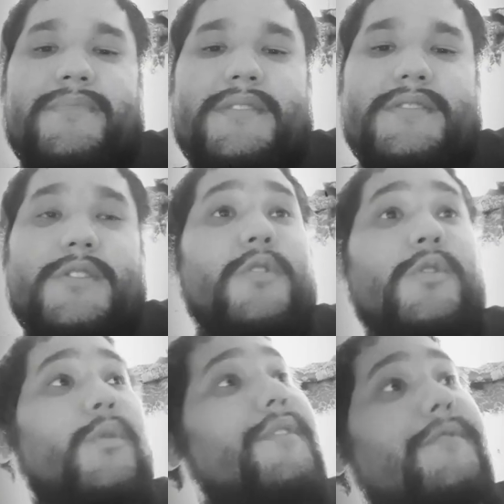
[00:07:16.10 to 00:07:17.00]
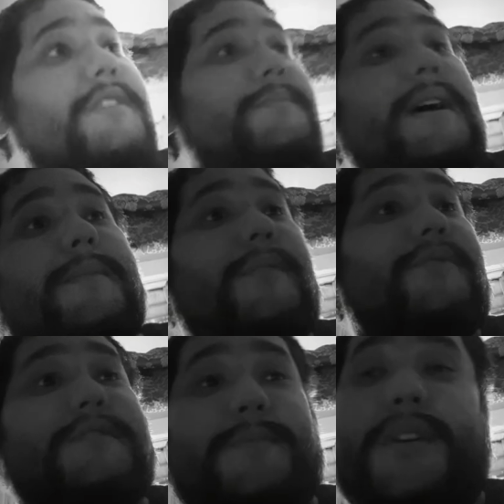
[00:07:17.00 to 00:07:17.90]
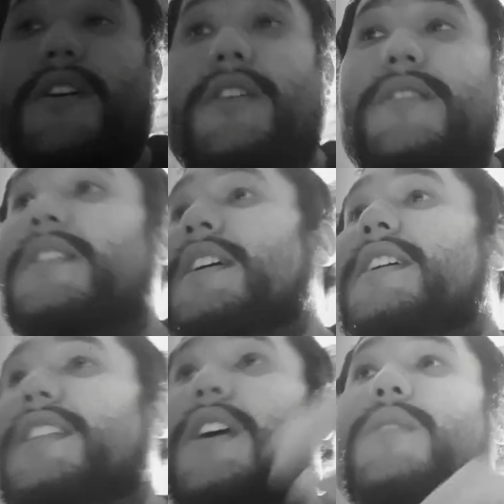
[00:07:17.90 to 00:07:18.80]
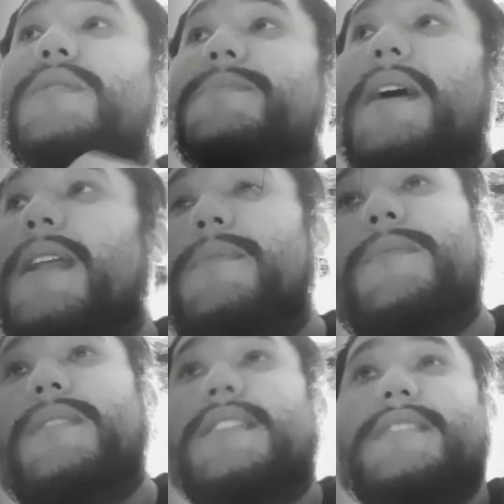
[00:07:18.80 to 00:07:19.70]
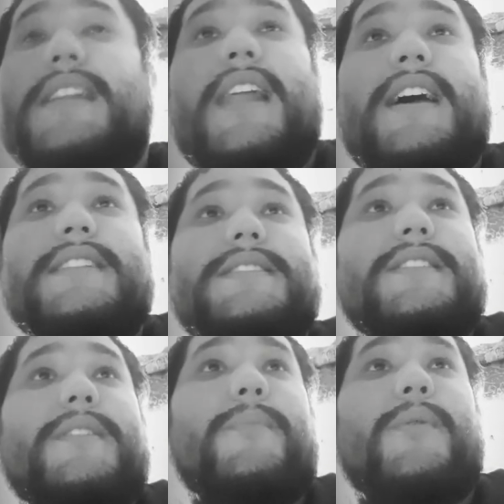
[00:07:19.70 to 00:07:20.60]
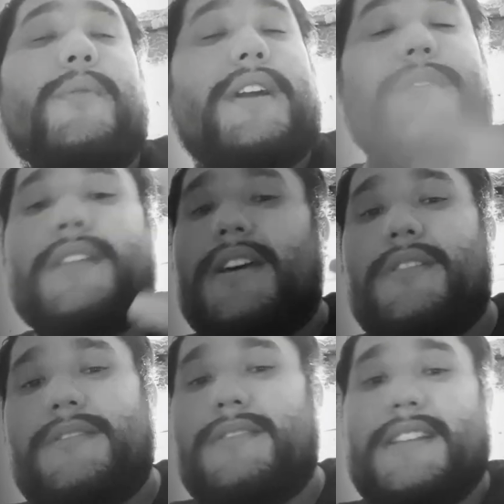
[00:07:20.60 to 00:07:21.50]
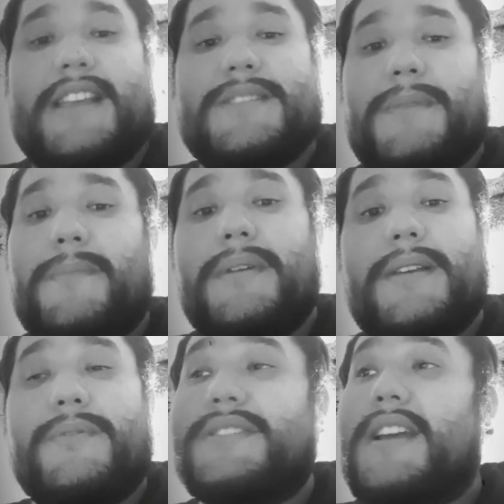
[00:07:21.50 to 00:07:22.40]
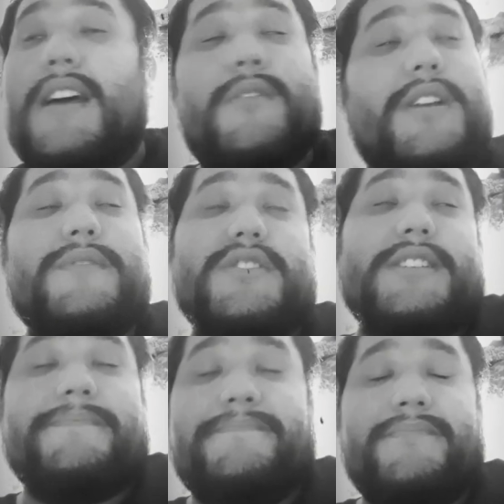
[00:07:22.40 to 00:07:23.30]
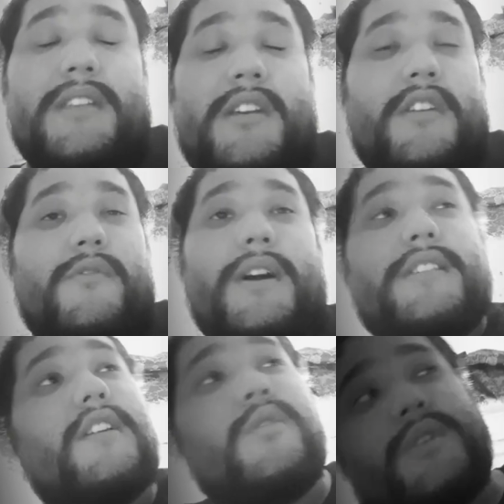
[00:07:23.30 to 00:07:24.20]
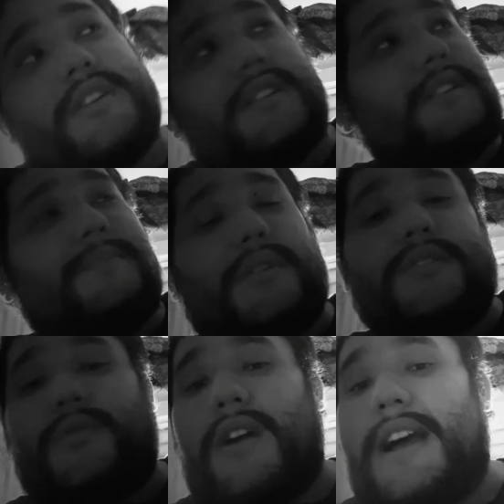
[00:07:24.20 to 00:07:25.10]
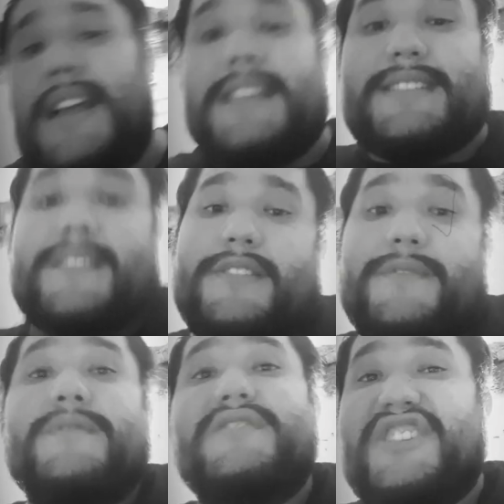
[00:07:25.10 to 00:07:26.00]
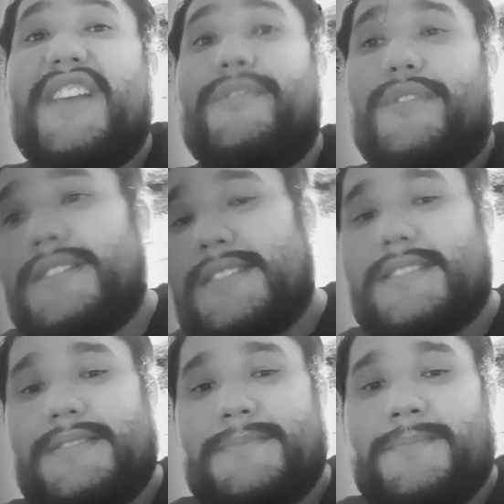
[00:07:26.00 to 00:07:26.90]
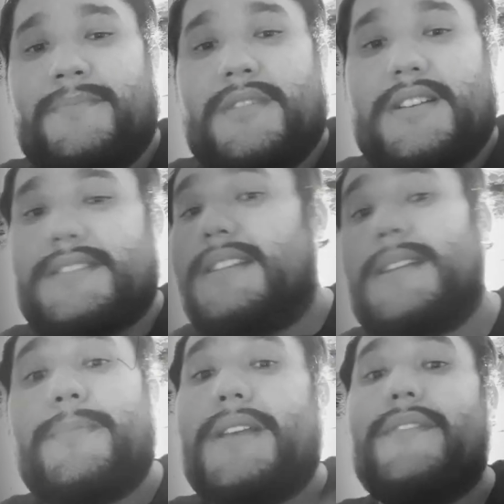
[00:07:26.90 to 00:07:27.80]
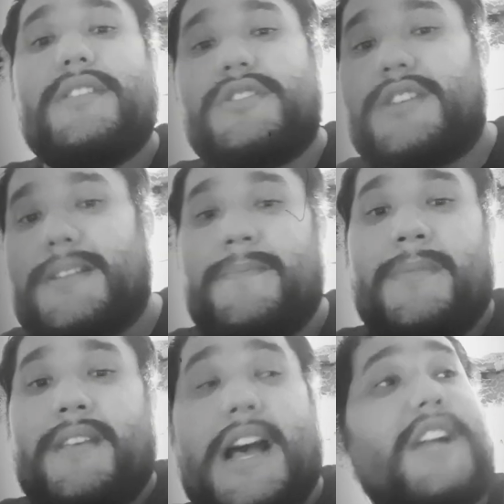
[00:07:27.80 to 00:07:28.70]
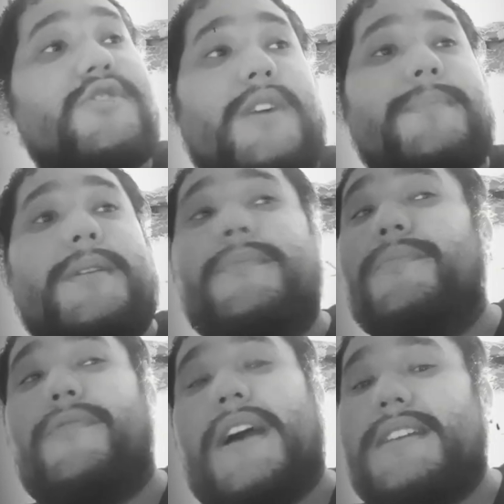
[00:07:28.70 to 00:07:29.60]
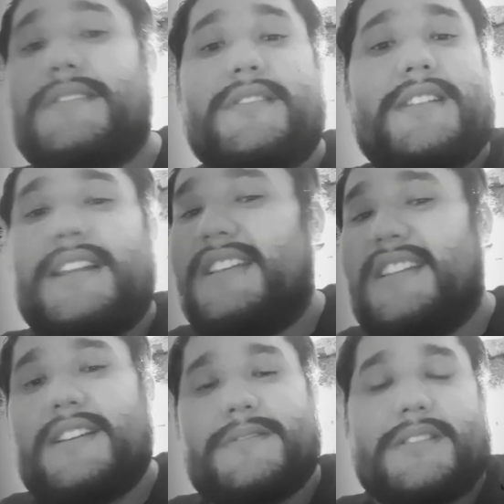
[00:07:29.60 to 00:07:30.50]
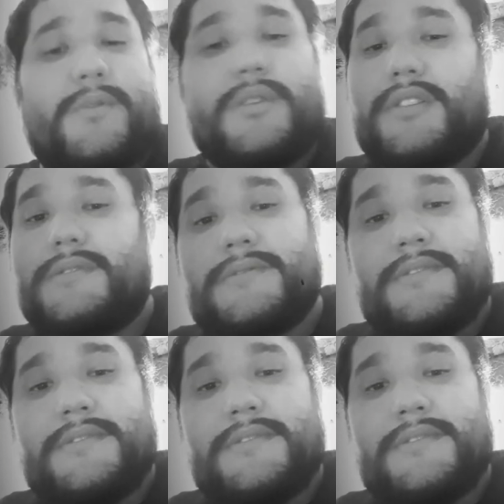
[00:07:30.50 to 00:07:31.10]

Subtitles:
So the one friend's mad at me for some girl. The other one's mad at me because I lied to them or whatever the hell the case may be, which I don't give a shit. Right there where it brought the rise of J-Fisk. Because I stopped giving a shit. I dropped them faster than anything else in the world.